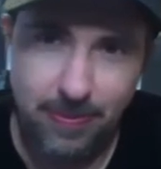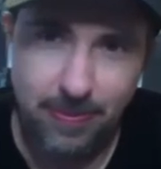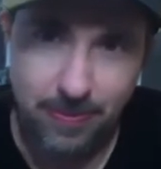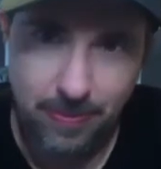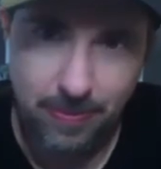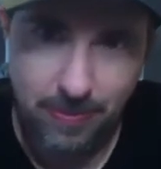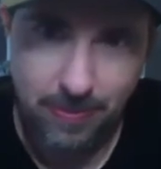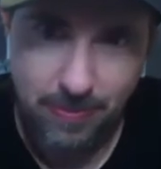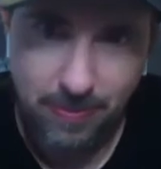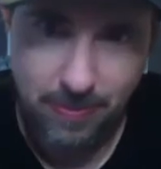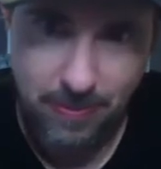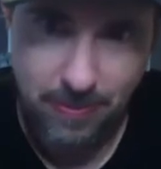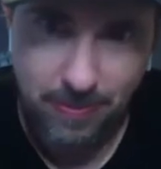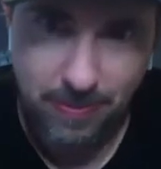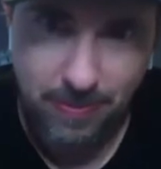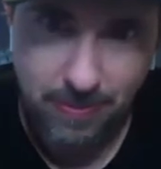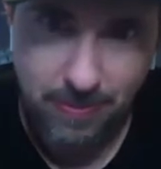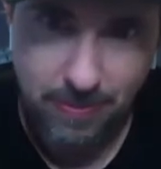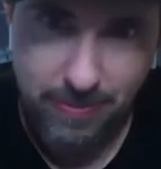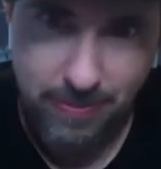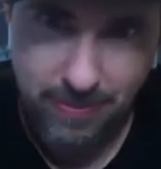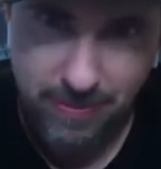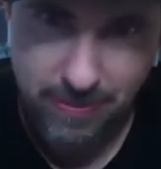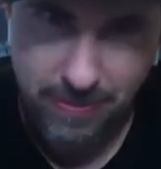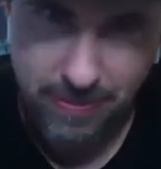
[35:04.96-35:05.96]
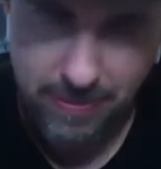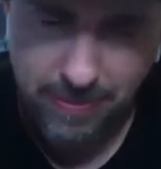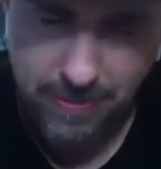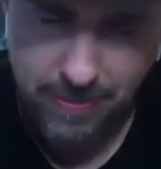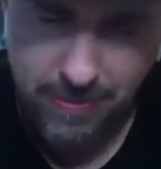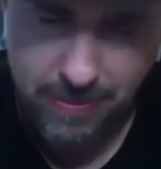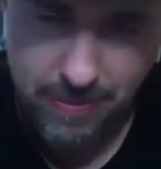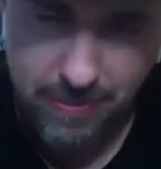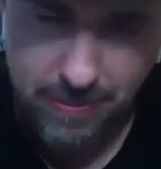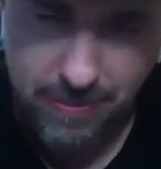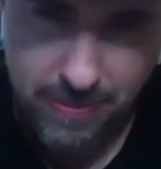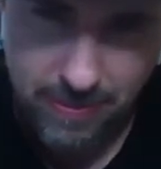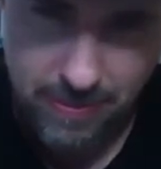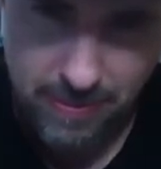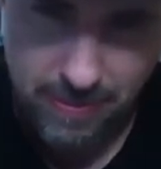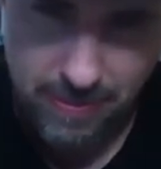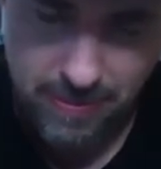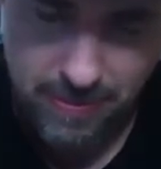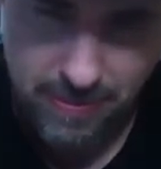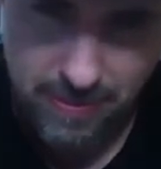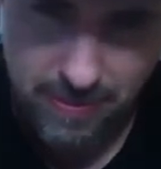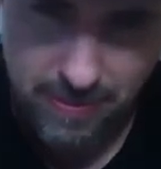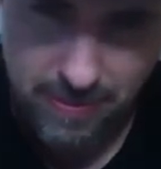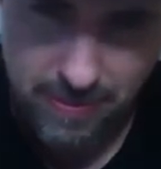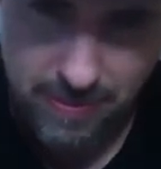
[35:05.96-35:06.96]

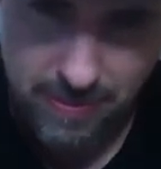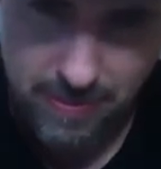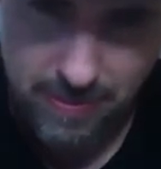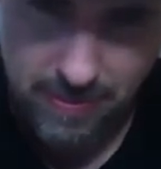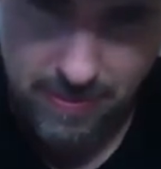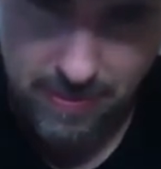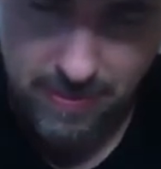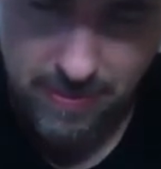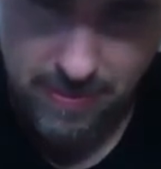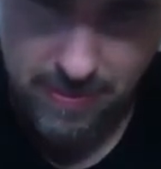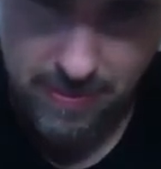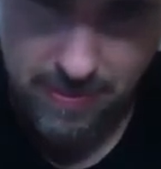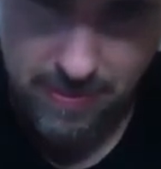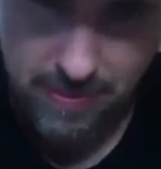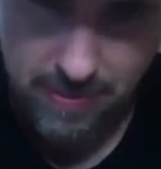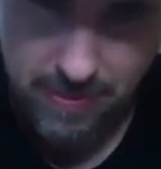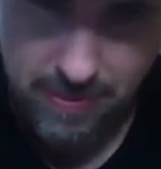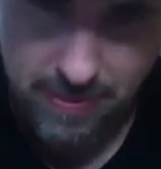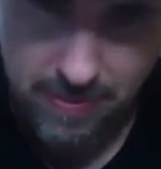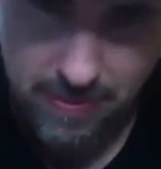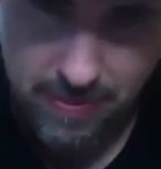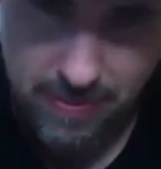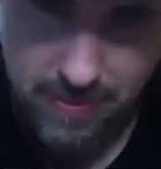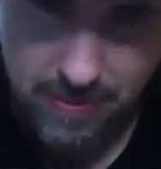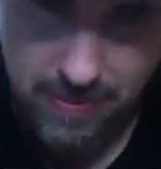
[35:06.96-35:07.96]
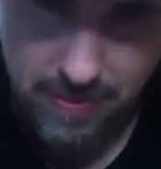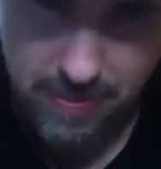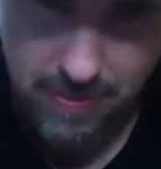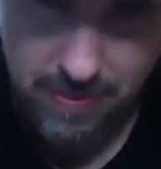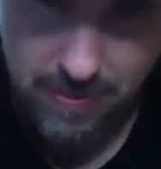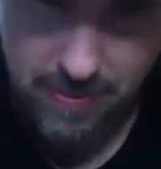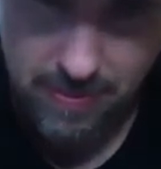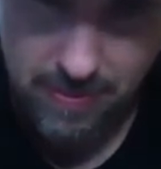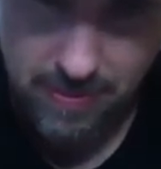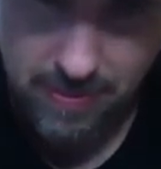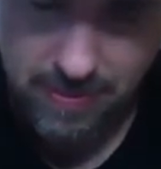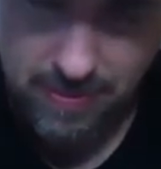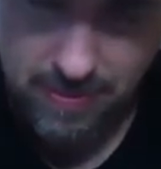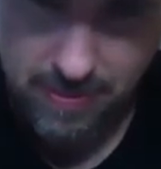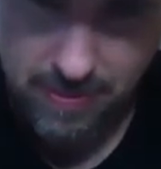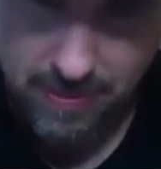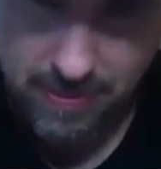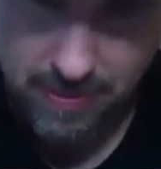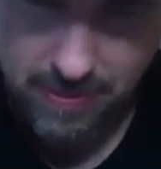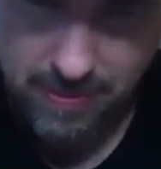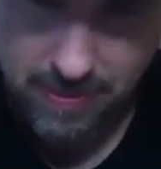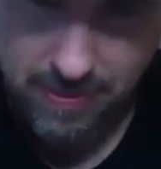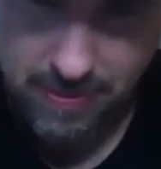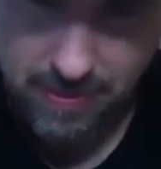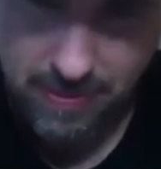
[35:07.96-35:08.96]

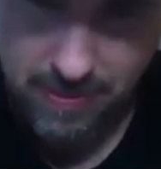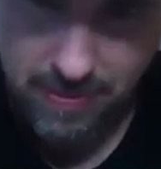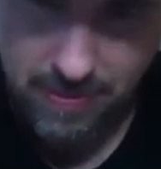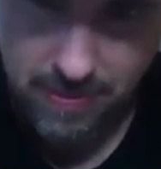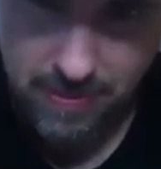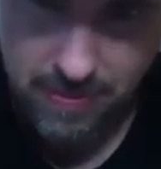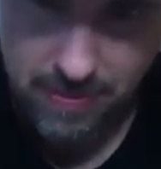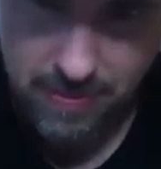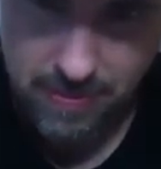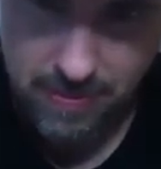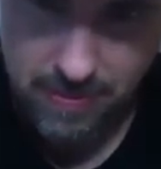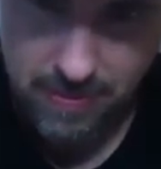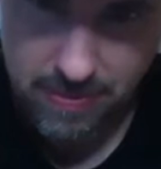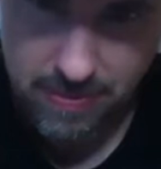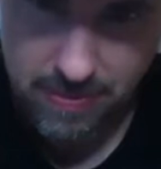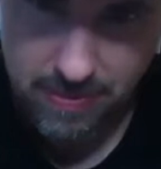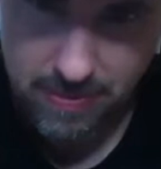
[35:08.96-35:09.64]
This person isn't speaking.